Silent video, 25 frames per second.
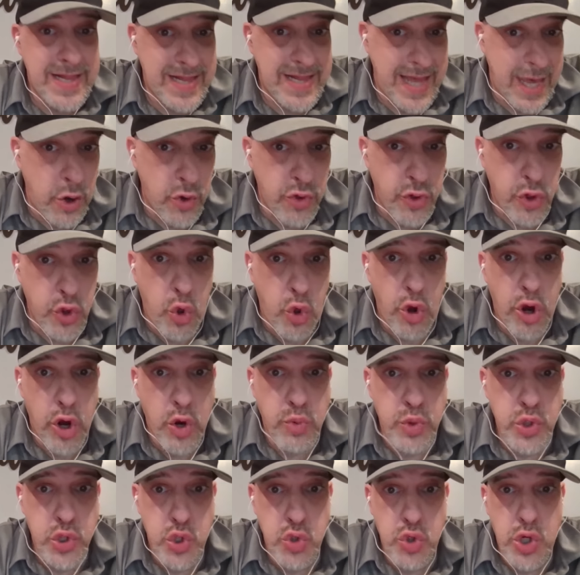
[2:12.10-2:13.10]
Leo the
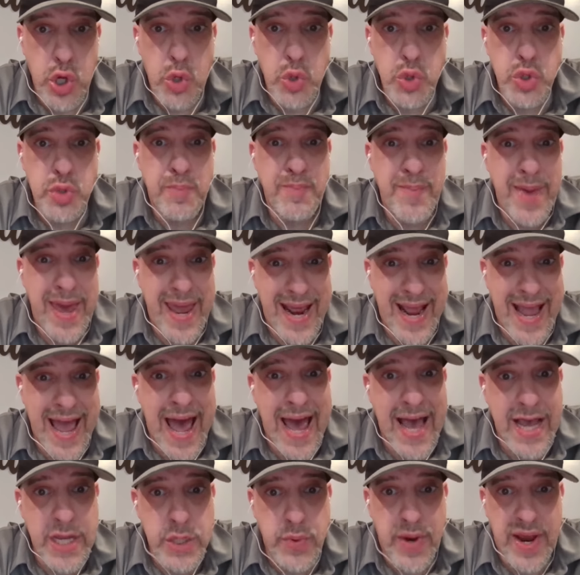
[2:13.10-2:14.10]
Lawyer Rizzuto's main
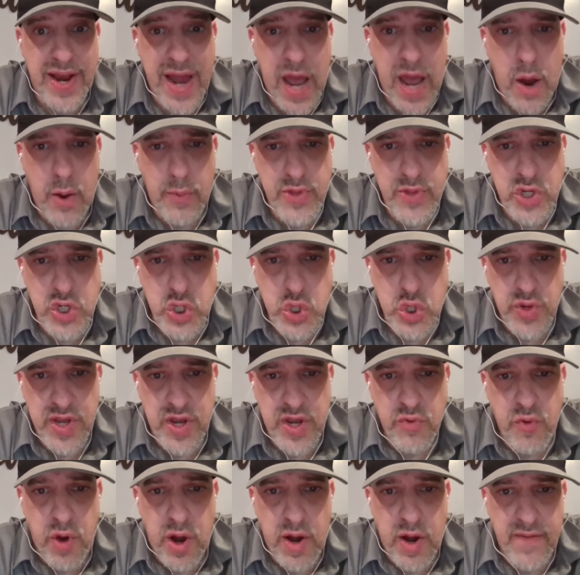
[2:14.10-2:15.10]
guys right now on the
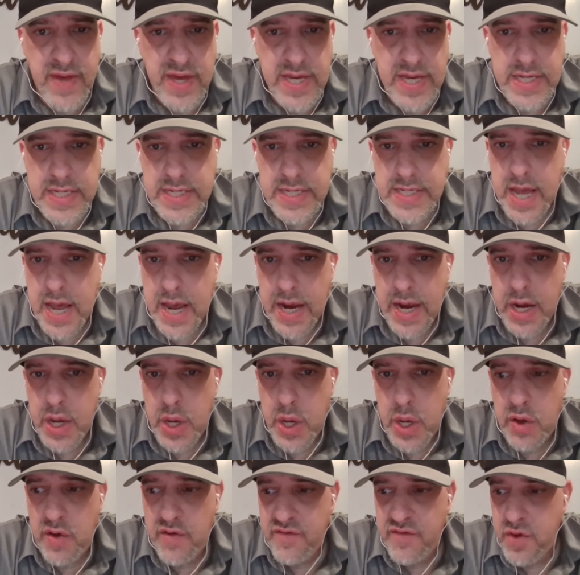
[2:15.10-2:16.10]
street running the east side
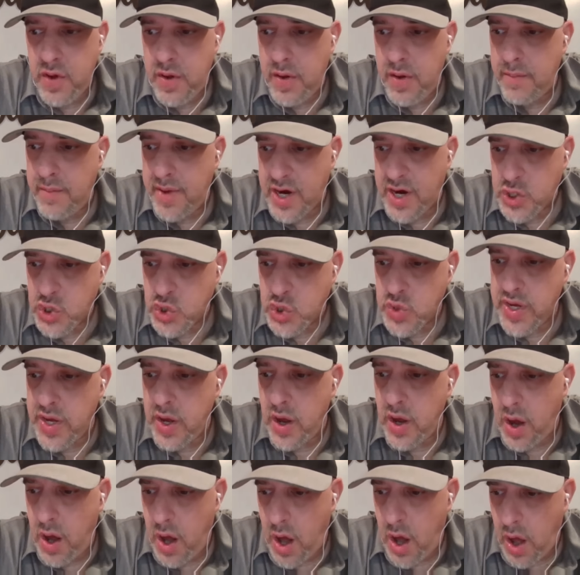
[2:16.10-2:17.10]
of
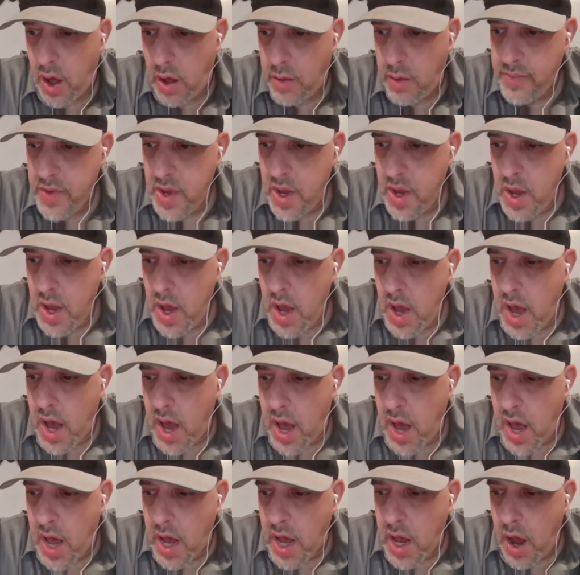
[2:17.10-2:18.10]
Montreal.
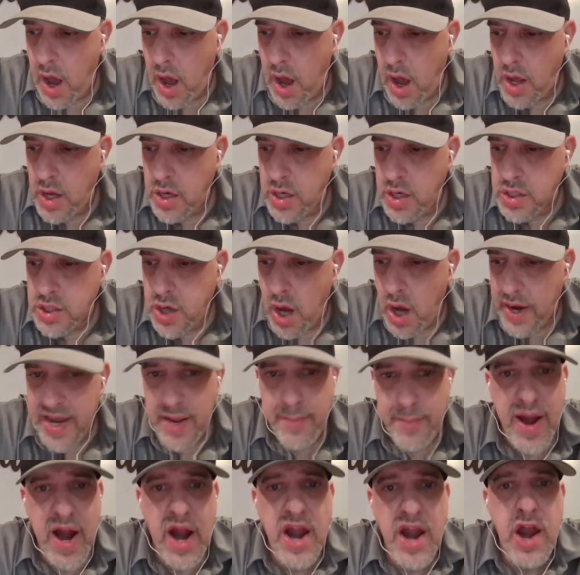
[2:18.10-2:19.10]
Uh,
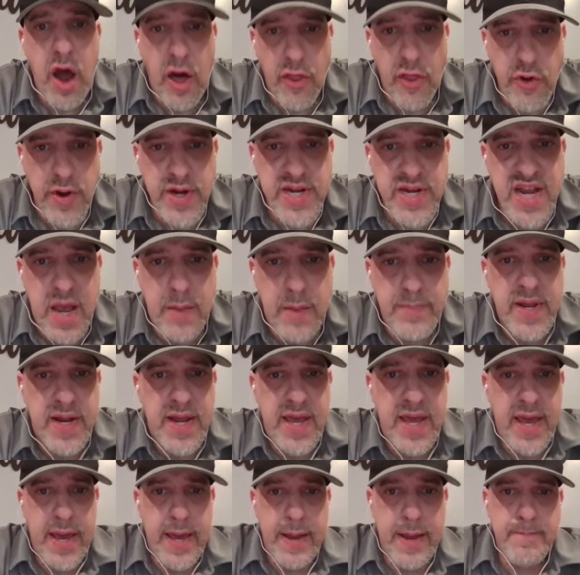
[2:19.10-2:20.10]
talking about another attempted
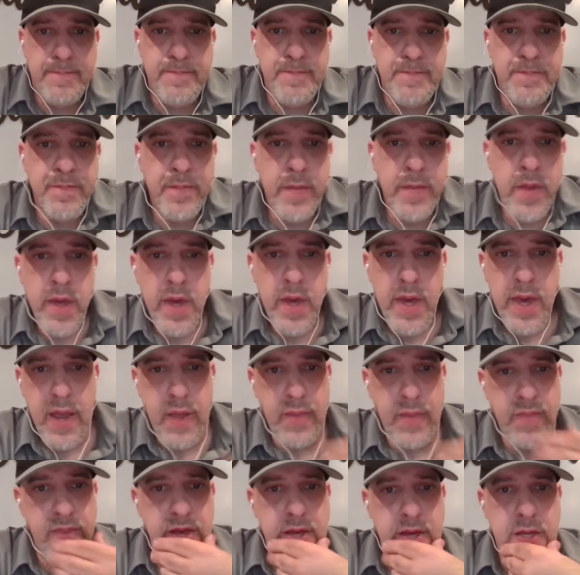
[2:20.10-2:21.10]
hit
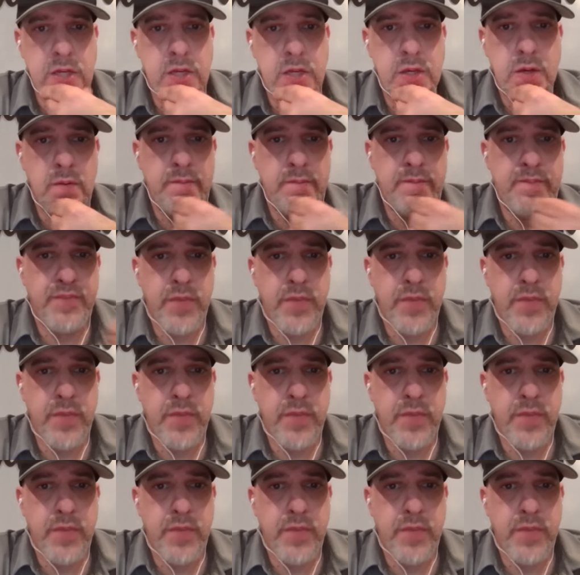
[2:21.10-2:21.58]
in this